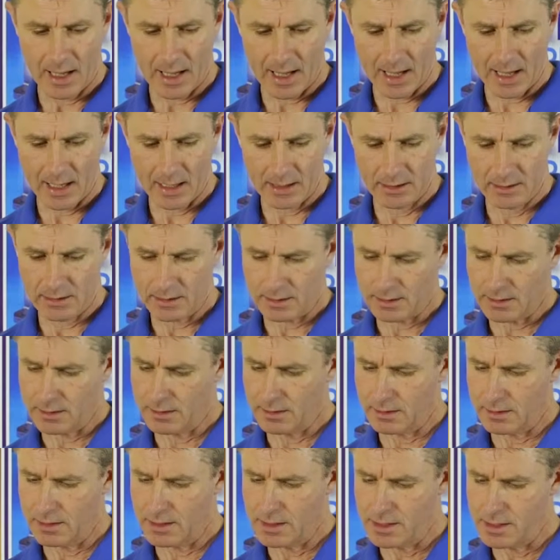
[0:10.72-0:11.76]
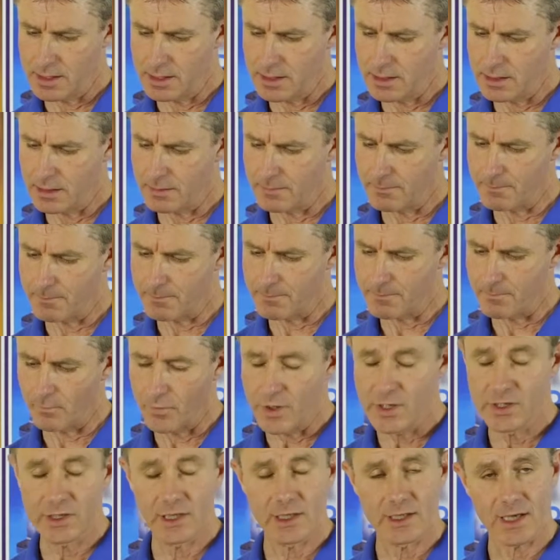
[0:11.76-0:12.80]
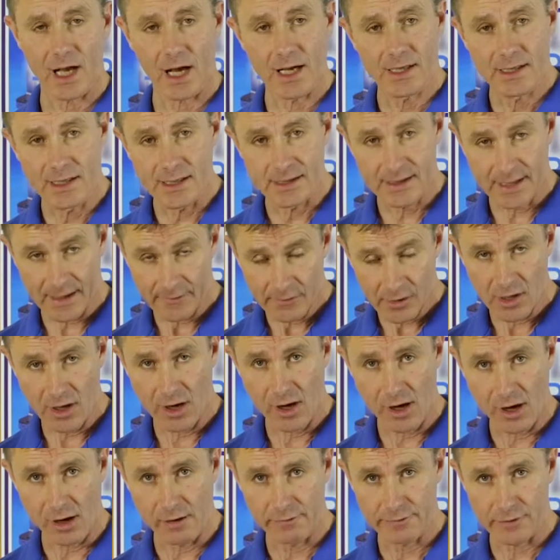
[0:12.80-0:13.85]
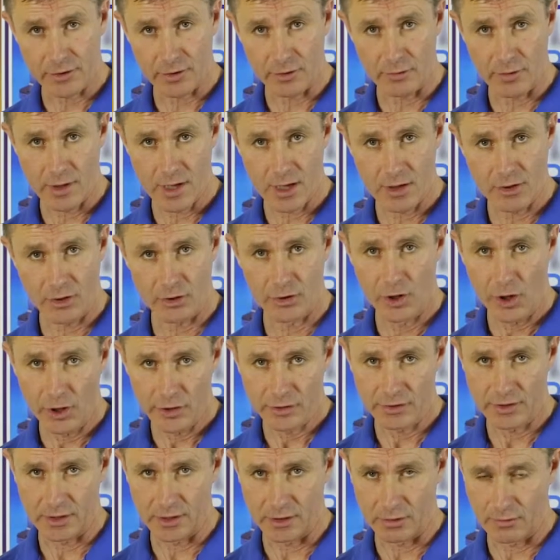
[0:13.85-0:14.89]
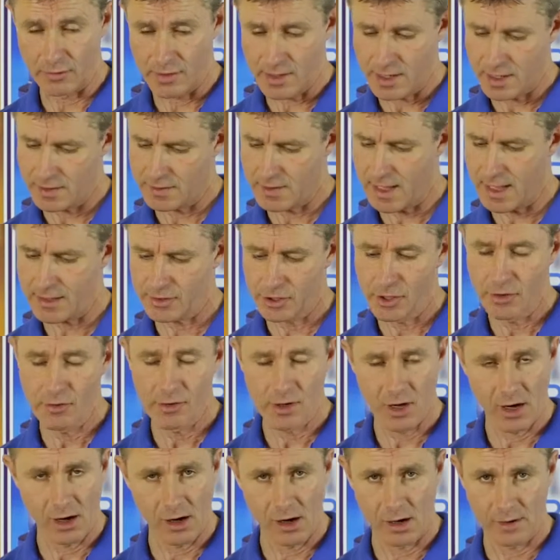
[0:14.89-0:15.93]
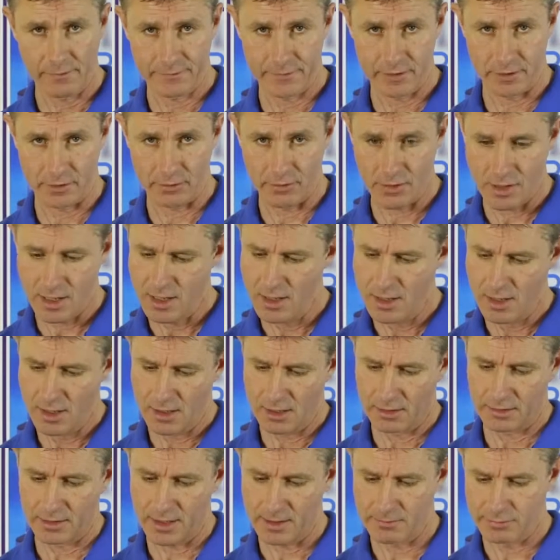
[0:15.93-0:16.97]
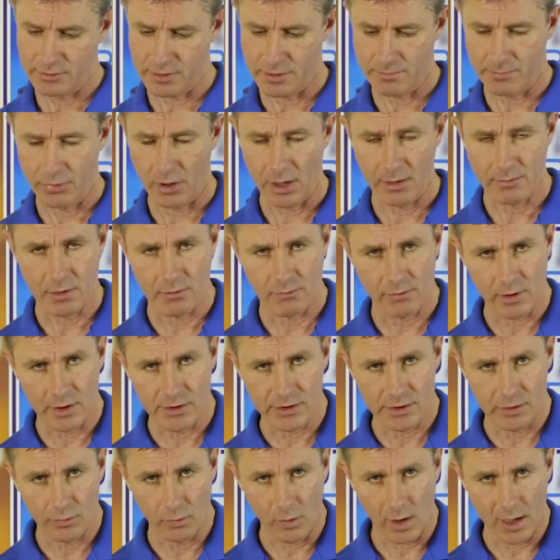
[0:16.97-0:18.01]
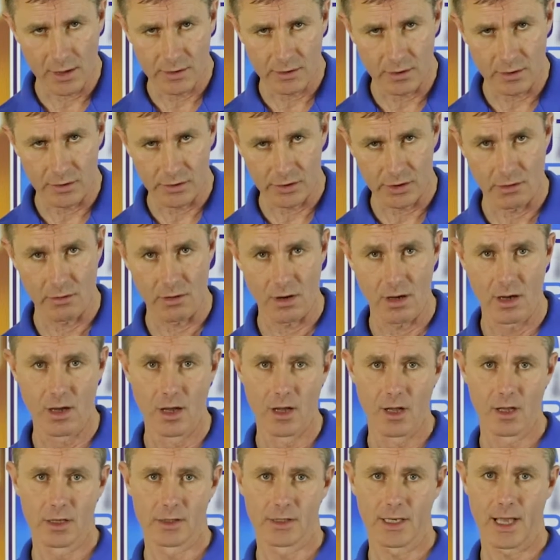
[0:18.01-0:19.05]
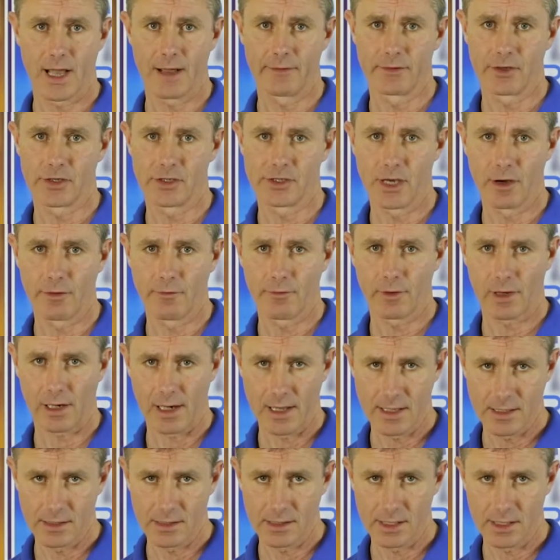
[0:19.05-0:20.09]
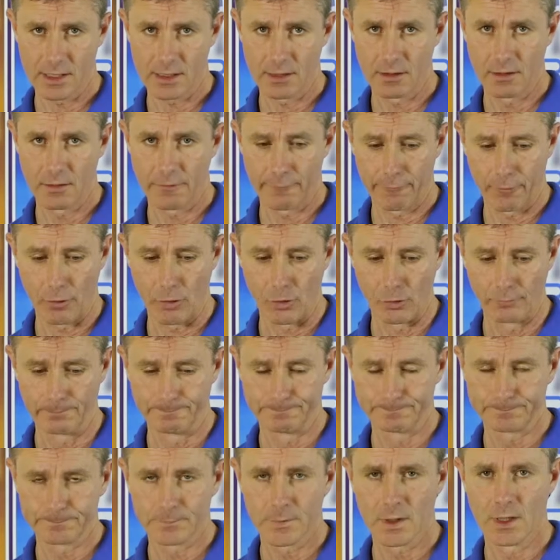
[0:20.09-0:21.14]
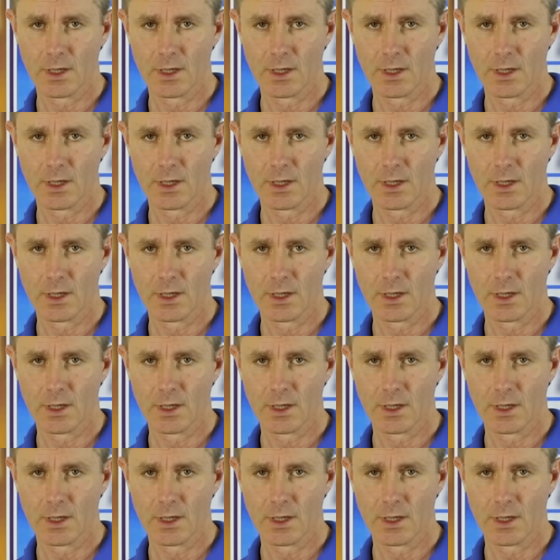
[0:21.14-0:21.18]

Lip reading: And the reason it's 87.5 degree and not 90 degree is that 2.5 degree enables the pipe that runs away to the sewer to have a self-cleansing fall.